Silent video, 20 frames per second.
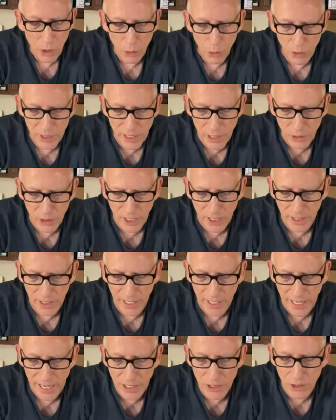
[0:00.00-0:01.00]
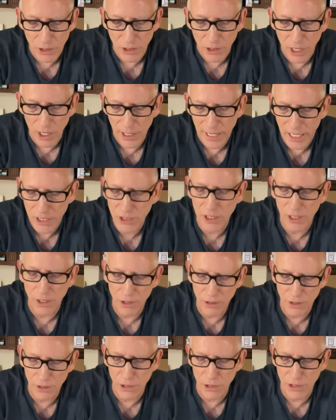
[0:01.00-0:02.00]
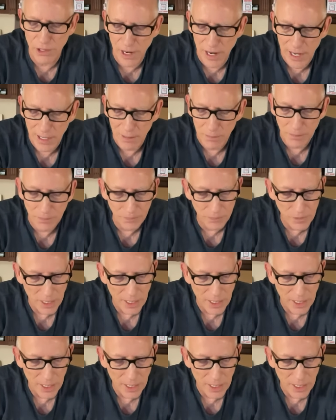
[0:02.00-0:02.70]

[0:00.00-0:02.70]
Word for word: without getting an answer. I'll ask it a third time.